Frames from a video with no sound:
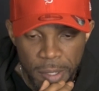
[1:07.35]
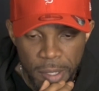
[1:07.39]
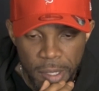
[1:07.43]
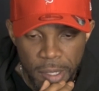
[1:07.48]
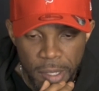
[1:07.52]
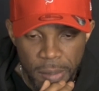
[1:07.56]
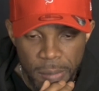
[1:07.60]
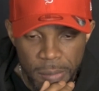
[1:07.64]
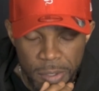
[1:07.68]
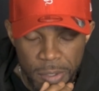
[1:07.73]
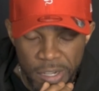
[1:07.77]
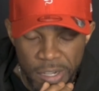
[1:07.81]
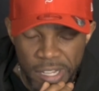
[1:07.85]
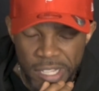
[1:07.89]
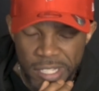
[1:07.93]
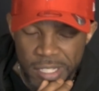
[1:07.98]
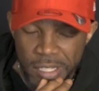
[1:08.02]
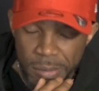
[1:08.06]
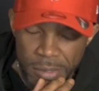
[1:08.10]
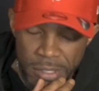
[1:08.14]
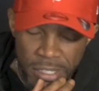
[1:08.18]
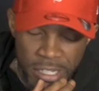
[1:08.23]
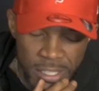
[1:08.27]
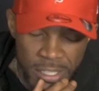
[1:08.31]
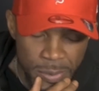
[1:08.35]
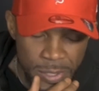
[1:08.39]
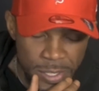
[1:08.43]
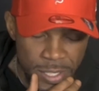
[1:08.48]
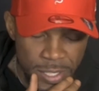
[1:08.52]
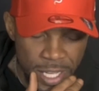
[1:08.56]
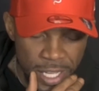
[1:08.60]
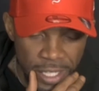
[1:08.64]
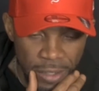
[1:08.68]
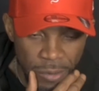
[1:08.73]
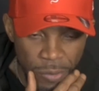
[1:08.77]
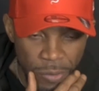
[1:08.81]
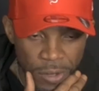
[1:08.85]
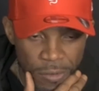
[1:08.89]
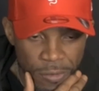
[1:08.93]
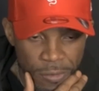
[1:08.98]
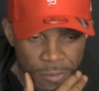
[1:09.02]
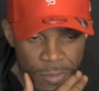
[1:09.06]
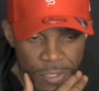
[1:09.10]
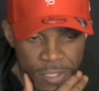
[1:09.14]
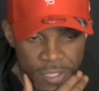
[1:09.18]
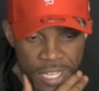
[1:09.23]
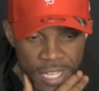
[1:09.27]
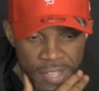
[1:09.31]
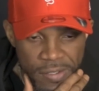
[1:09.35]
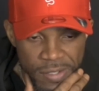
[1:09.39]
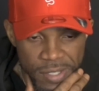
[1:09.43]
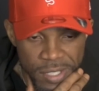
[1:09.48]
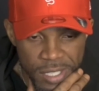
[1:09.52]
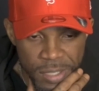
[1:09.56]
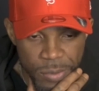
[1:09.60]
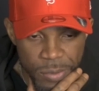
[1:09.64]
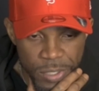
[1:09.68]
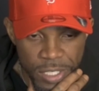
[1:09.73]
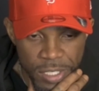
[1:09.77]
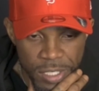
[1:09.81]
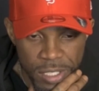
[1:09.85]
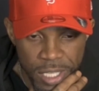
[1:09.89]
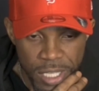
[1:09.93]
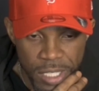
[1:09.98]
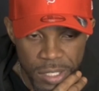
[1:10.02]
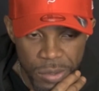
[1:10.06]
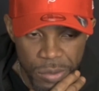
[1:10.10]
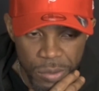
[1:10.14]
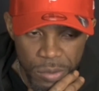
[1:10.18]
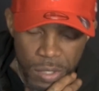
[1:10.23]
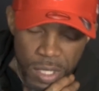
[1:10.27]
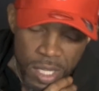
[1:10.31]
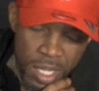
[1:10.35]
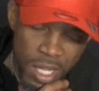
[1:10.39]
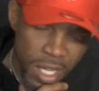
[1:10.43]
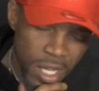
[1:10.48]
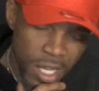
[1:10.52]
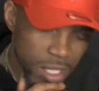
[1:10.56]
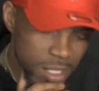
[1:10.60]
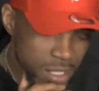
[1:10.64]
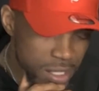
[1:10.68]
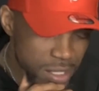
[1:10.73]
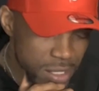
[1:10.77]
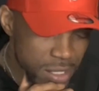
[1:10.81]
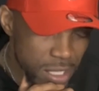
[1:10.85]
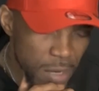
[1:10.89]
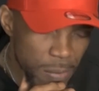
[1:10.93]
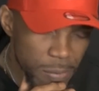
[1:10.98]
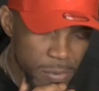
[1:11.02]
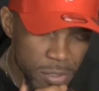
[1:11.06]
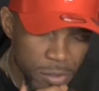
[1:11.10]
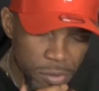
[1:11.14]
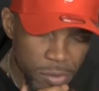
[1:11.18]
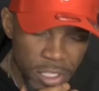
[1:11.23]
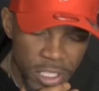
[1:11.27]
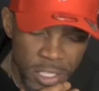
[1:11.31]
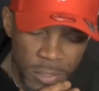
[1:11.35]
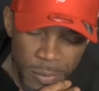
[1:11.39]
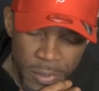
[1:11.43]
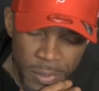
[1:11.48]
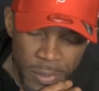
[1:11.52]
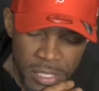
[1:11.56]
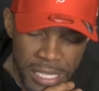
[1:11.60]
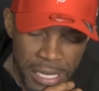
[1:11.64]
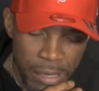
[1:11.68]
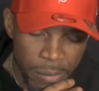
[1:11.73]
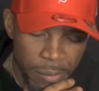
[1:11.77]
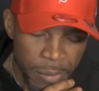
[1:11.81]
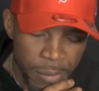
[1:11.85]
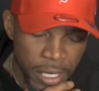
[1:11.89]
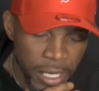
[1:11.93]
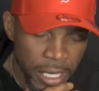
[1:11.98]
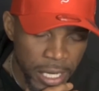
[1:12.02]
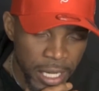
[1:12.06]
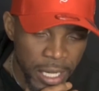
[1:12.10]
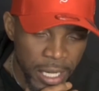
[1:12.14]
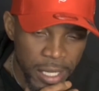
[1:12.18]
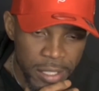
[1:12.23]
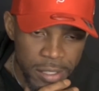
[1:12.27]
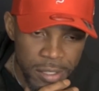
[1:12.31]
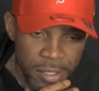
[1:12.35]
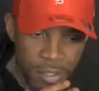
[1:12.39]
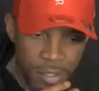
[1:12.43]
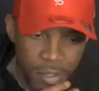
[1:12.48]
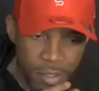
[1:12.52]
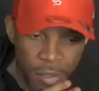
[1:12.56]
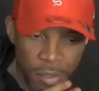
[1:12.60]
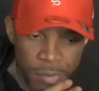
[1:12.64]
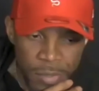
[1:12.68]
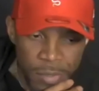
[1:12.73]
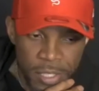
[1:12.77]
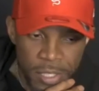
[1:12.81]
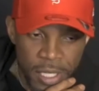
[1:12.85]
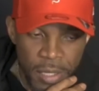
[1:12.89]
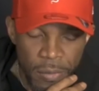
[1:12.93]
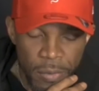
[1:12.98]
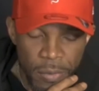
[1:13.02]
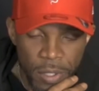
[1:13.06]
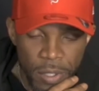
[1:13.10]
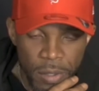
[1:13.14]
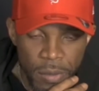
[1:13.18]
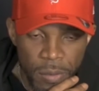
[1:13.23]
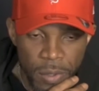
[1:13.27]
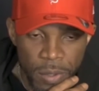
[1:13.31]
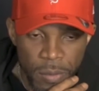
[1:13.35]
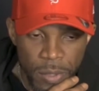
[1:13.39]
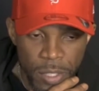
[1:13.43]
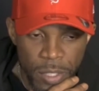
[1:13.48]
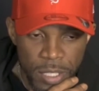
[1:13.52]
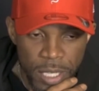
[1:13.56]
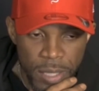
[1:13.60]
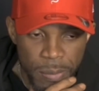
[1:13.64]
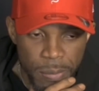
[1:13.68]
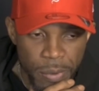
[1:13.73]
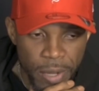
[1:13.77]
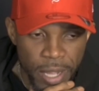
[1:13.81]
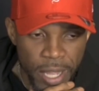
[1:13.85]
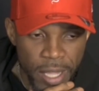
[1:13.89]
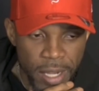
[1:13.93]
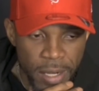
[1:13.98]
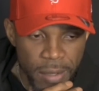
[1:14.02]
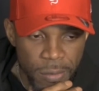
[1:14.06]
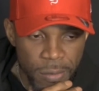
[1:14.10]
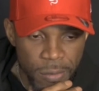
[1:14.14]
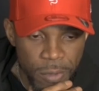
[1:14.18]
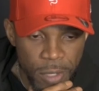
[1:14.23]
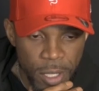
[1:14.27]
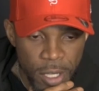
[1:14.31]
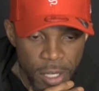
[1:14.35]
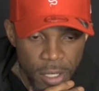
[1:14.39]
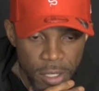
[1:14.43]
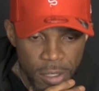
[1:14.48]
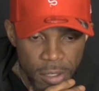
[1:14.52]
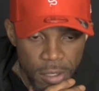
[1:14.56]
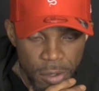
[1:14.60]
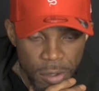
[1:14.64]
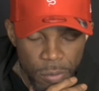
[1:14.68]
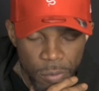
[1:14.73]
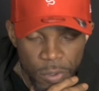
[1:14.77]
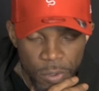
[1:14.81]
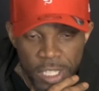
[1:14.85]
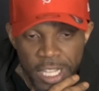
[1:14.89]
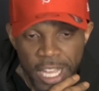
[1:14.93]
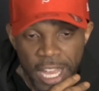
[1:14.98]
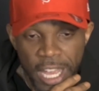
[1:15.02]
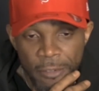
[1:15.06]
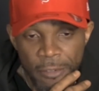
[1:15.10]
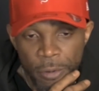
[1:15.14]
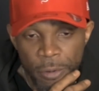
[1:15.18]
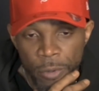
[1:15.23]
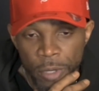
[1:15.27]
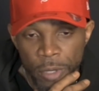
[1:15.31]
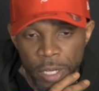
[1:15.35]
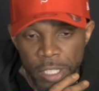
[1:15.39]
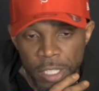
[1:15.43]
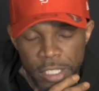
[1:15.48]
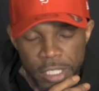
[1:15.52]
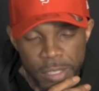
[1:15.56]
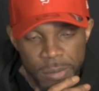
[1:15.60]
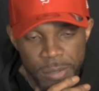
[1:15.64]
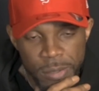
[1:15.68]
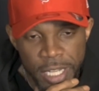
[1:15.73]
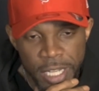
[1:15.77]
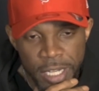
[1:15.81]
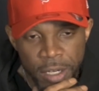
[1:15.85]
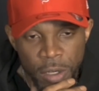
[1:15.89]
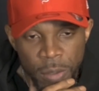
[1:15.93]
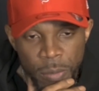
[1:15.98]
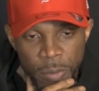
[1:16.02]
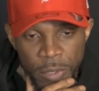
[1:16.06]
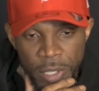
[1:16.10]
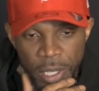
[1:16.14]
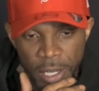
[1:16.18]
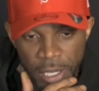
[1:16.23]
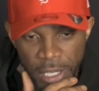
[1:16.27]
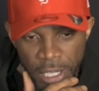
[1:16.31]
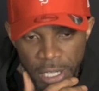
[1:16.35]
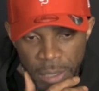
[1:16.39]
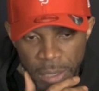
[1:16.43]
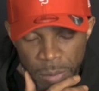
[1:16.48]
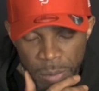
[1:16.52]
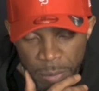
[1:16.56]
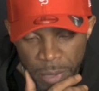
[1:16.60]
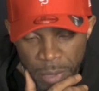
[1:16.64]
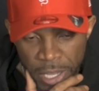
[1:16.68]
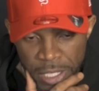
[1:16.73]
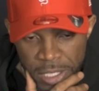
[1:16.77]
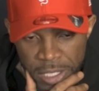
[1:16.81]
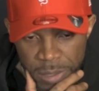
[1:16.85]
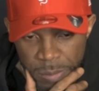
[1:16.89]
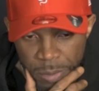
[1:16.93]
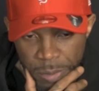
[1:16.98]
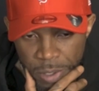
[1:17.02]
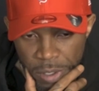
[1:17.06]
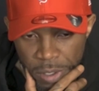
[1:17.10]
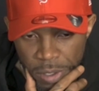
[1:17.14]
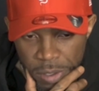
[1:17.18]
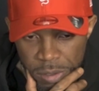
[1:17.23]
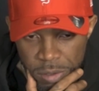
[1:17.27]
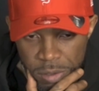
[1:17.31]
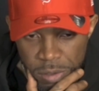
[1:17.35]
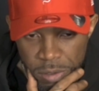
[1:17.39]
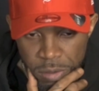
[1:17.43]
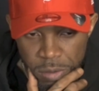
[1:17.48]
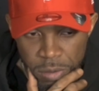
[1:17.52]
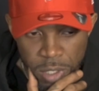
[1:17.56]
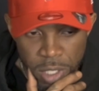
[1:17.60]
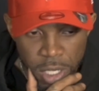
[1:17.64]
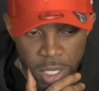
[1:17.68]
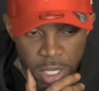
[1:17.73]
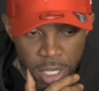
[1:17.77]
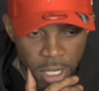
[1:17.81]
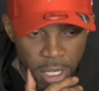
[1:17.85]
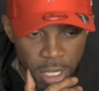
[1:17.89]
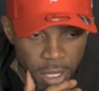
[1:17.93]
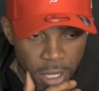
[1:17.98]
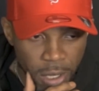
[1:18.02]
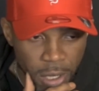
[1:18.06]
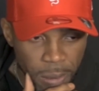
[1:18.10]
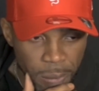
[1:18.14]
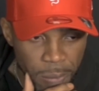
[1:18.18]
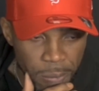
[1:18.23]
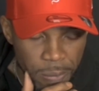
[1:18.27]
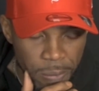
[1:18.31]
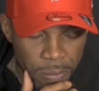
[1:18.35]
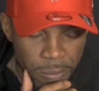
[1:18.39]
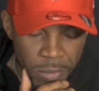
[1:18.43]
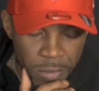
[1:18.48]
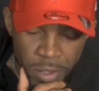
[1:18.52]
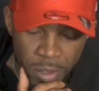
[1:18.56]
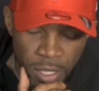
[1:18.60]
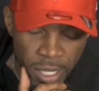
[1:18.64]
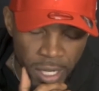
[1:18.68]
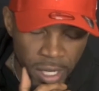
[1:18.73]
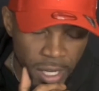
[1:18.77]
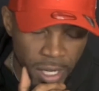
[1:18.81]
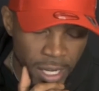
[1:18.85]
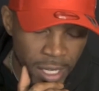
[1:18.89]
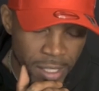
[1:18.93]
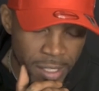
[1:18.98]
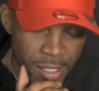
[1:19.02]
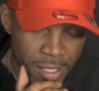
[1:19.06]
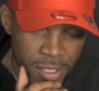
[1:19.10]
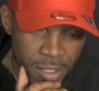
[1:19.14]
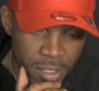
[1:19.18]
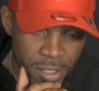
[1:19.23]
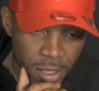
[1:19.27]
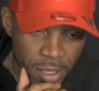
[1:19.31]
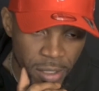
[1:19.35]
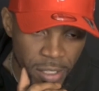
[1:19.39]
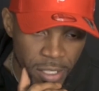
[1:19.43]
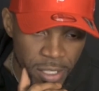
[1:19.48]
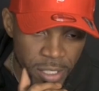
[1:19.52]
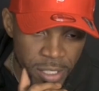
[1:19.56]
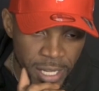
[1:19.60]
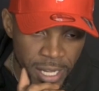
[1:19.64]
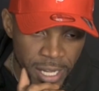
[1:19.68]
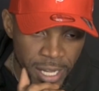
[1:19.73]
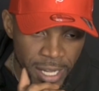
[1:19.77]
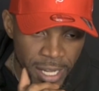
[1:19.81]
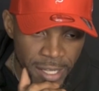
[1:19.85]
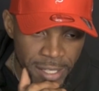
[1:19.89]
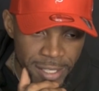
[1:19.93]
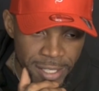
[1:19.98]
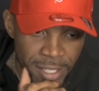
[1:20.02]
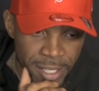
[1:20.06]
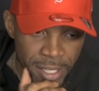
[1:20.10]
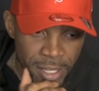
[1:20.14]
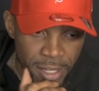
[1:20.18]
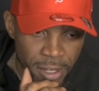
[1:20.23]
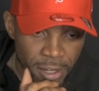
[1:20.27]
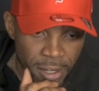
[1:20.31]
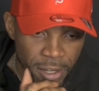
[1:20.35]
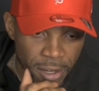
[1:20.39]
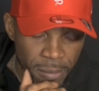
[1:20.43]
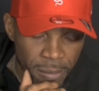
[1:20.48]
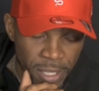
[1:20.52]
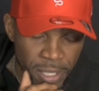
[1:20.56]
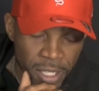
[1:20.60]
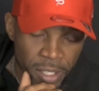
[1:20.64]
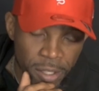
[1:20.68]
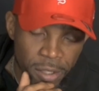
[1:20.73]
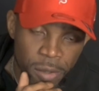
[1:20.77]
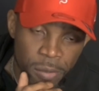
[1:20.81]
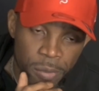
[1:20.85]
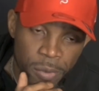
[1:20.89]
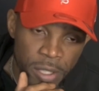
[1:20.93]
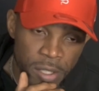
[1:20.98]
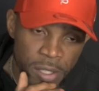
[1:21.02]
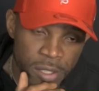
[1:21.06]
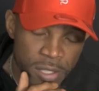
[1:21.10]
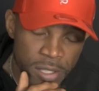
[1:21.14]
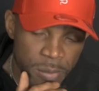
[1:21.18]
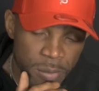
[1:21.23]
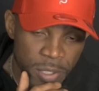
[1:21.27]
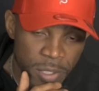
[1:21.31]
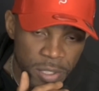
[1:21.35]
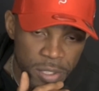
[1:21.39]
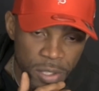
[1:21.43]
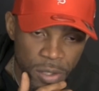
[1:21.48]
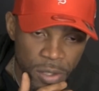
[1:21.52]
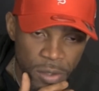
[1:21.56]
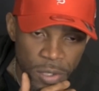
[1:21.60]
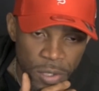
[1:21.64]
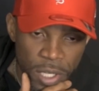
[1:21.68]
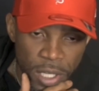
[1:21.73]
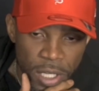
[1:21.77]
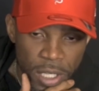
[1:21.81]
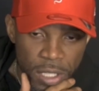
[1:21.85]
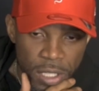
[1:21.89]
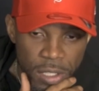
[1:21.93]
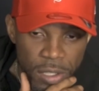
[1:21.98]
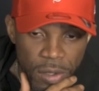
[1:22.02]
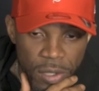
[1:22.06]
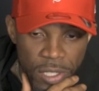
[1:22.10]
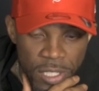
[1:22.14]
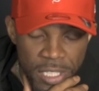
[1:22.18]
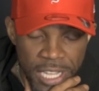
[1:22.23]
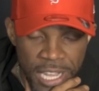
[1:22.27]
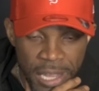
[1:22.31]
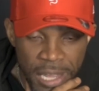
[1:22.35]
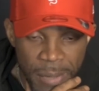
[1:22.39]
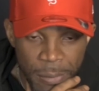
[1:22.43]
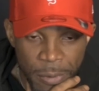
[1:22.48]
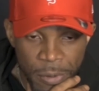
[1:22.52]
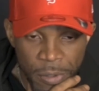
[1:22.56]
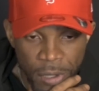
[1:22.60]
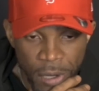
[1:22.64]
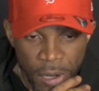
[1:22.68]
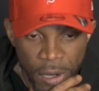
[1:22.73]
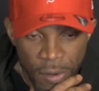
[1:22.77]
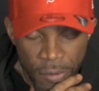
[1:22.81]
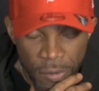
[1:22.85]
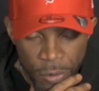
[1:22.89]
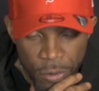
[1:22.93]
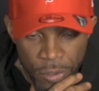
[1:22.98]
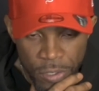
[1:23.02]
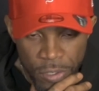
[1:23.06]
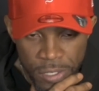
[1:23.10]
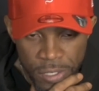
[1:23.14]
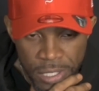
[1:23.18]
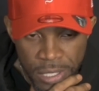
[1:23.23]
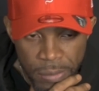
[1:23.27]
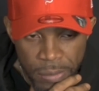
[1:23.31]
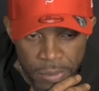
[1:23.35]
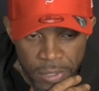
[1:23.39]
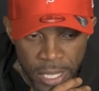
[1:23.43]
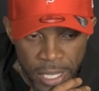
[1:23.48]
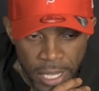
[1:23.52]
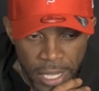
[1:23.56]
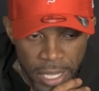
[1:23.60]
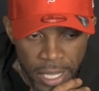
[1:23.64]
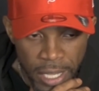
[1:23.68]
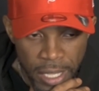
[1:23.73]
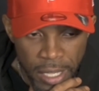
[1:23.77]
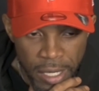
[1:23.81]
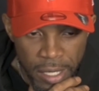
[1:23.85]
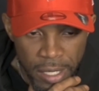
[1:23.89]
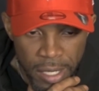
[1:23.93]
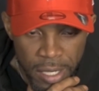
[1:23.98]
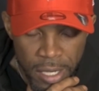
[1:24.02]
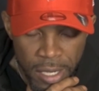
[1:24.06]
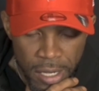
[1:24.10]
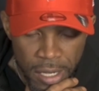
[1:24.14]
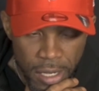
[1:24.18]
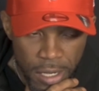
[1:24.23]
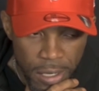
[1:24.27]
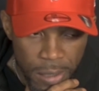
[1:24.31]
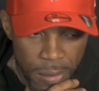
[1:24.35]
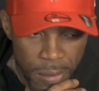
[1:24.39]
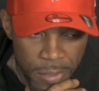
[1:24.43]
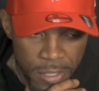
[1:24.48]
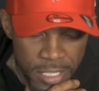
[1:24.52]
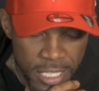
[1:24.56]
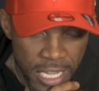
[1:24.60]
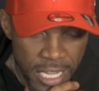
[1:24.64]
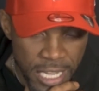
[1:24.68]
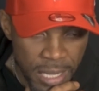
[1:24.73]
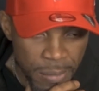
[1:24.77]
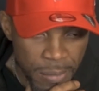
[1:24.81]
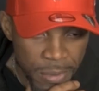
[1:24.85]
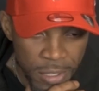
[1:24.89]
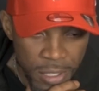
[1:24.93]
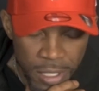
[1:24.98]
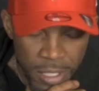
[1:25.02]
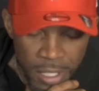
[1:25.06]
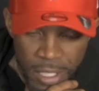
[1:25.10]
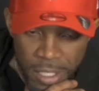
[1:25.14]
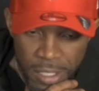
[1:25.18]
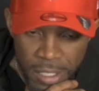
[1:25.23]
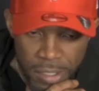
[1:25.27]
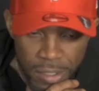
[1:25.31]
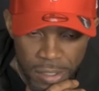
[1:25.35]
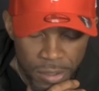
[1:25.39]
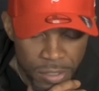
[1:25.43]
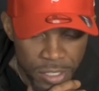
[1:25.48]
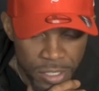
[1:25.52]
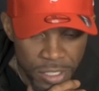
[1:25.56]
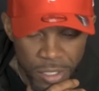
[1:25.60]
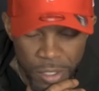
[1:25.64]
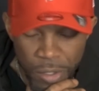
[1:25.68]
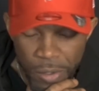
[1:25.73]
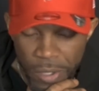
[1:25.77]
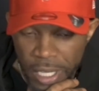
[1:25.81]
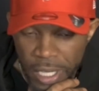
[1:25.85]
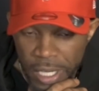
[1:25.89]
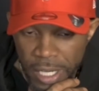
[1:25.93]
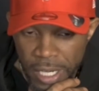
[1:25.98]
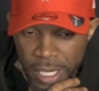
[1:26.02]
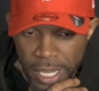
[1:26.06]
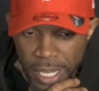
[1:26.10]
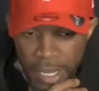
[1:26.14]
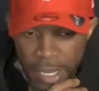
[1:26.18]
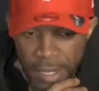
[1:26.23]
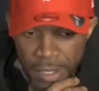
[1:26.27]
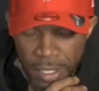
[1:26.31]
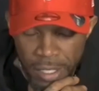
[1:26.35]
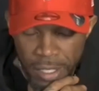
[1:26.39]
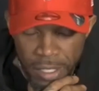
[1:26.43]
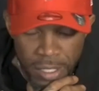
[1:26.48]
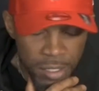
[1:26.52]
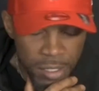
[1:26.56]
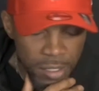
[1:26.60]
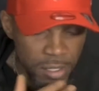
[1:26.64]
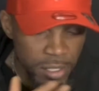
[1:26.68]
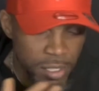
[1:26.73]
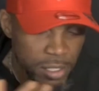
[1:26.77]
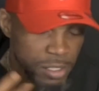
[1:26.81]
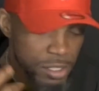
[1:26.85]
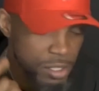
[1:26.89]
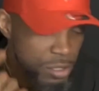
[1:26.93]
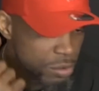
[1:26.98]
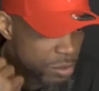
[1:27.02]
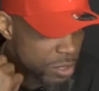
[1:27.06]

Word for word: Um, so that's something that's been taken away from us, obviously, with the schedule and just the opportunity to spend time with my guys. You know what I'm saying? We we, we take pride in, you know, really having relationships that go beyond the game of basketball. You know, um, you know, I, I, consider all these guys um, like little brothers to me. So, you know, the time on the golf course that we had, um, the time to, you know, just go hang out and, and shoot